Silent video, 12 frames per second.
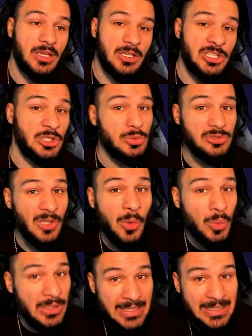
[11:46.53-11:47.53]
you
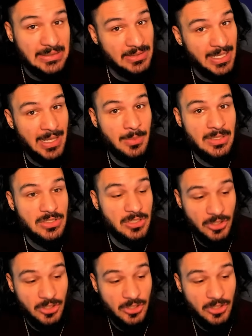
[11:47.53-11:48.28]
don't need damage.